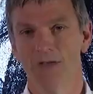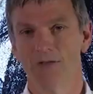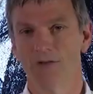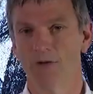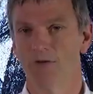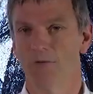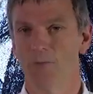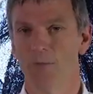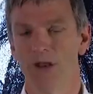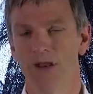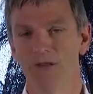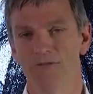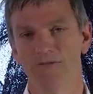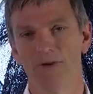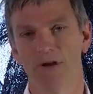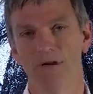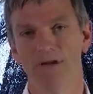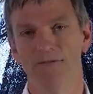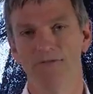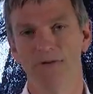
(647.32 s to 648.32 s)
So it's been a
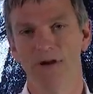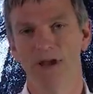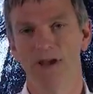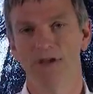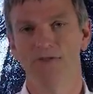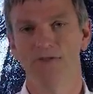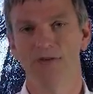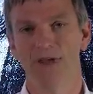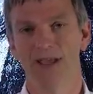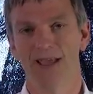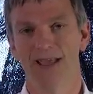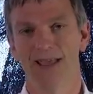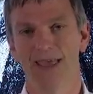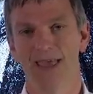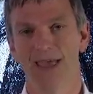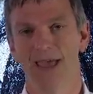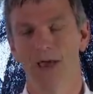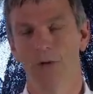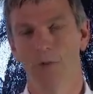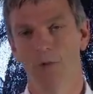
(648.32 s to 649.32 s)
very, very intriguing
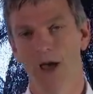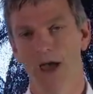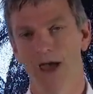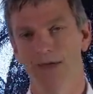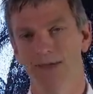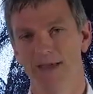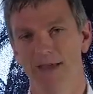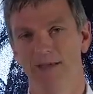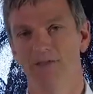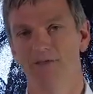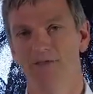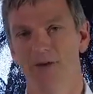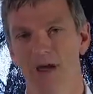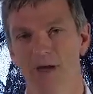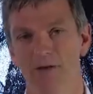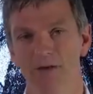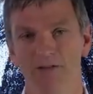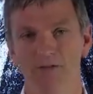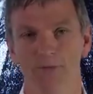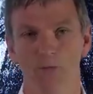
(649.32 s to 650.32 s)
year where these
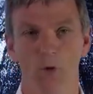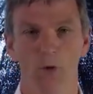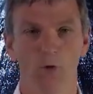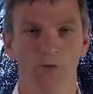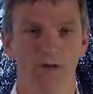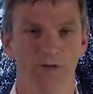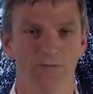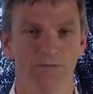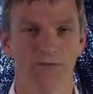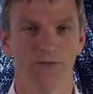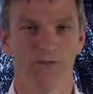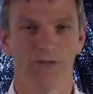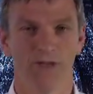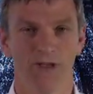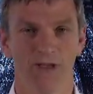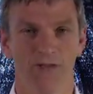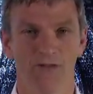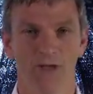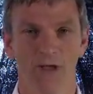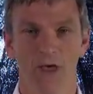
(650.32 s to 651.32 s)
very small
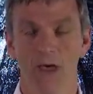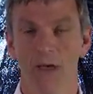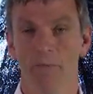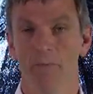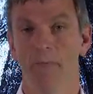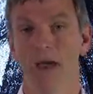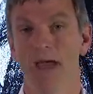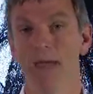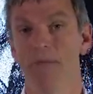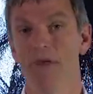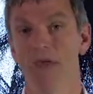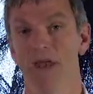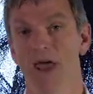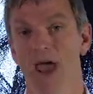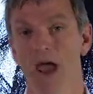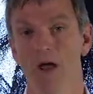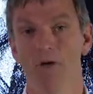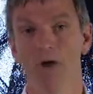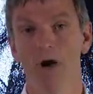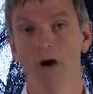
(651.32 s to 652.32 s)
differences, maybe an
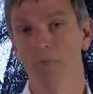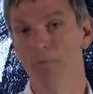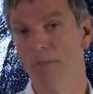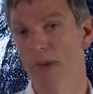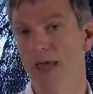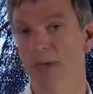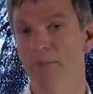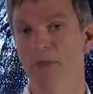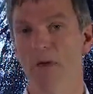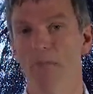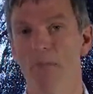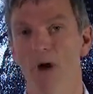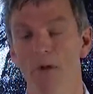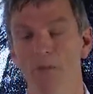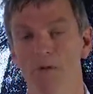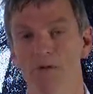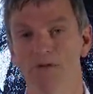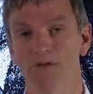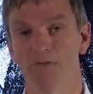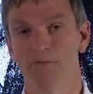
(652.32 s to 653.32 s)
error, maybe a
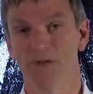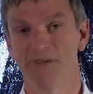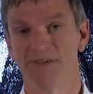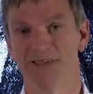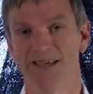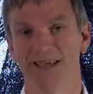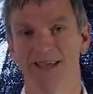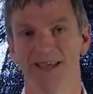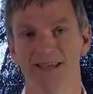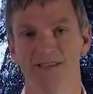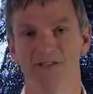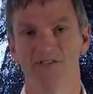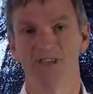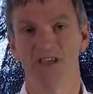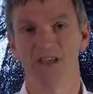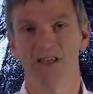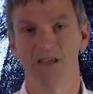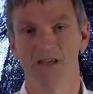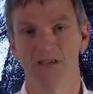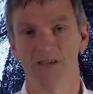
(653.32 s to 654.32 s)
moment of particular
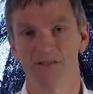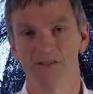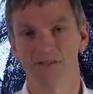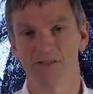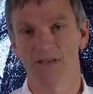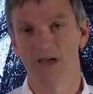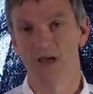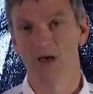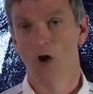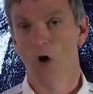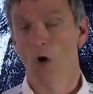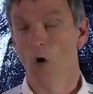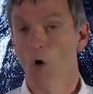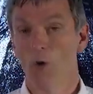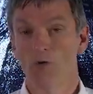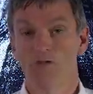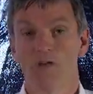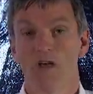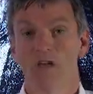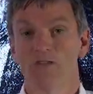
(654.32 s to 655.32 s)
genius,
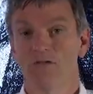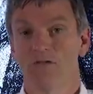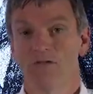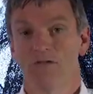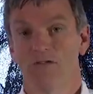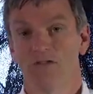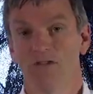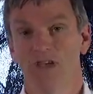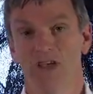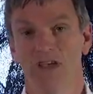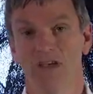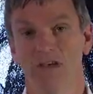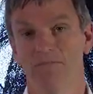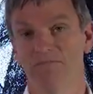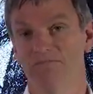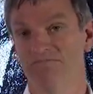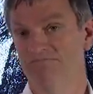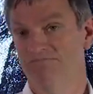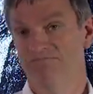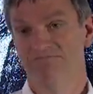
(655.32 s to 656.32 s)
or just sheer
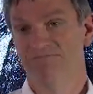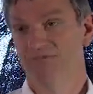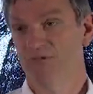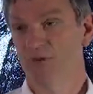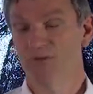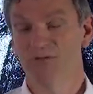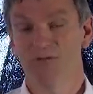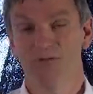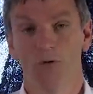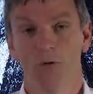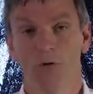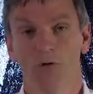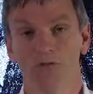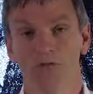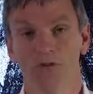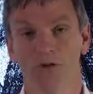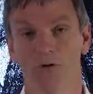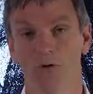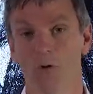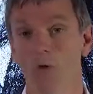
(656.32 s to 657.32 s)
good
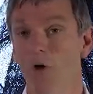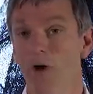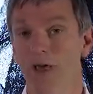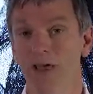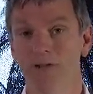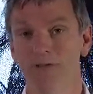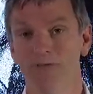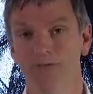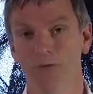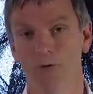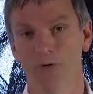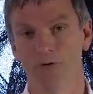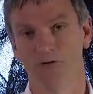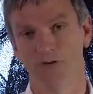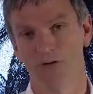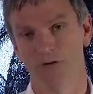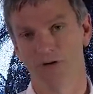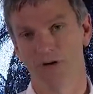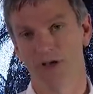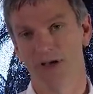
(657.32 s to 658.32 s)
fortune or ill
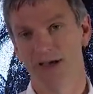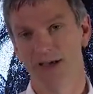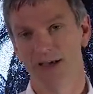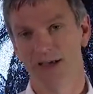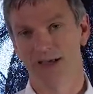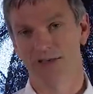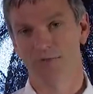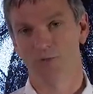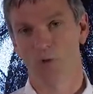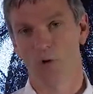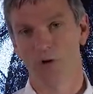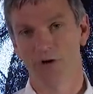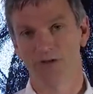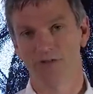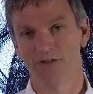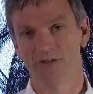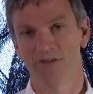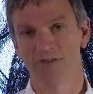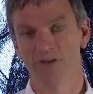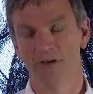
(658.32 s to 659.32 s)
fortune, is what
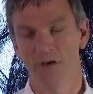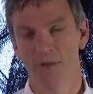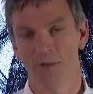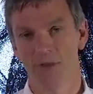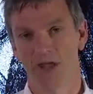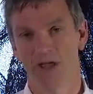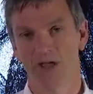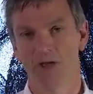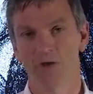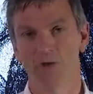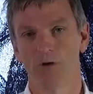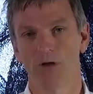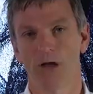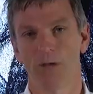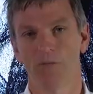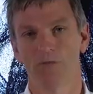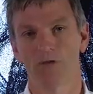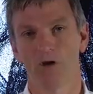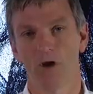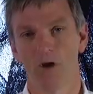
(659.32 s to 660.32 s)
is determining who
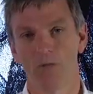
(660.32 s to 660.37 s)
comes